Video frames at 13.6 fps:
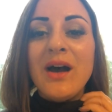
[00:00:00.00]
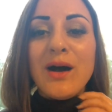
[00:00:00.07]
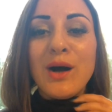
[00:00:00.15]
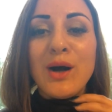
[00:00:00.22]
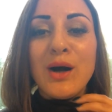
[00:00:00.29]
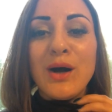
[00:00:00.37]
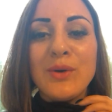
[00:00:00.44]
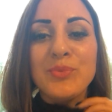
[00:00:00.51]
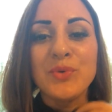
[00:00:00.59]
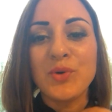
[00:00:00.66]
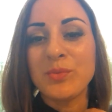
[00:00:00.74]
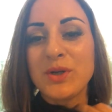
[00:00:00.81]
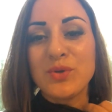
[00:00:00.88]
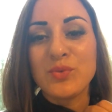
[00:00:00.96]

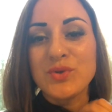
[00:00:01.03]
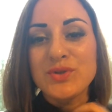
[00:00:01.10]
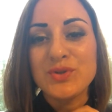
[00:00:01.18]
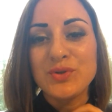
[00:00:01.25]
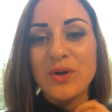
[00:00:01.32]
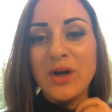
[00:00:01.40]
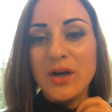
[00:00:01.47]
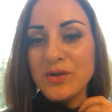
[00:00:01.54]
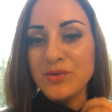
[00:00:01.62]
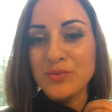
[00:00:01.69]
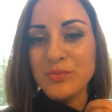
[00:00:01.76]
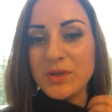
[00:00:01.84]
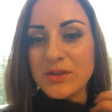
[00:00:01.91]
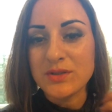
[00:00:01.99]
Nobody wants to hire
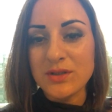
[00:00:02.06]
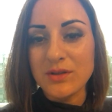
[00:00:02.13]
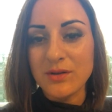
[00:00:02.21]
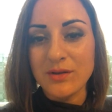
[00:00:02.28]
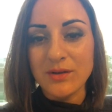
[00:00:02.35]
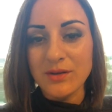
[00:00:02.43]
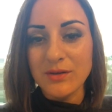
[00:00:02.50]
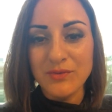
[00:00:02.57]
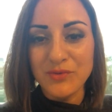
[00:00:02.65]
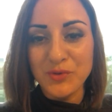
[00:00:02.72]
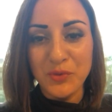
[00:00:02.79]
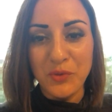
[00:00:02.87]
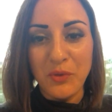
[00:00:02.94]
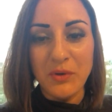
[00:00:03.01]
you basically if
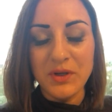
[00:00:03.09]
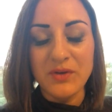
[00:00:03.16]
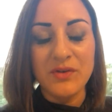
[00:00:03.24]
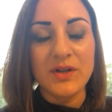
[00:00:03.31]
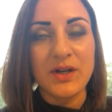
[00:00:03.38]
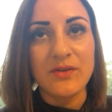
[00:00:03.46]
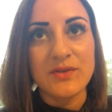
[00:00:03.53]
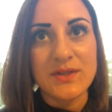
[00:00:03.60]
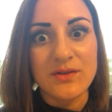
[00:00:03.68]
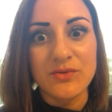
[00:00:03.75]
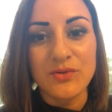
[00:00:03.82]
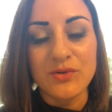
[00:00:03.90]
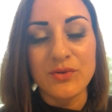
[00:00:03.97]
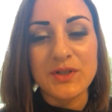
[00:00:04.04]
you have
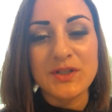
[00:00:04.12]
zero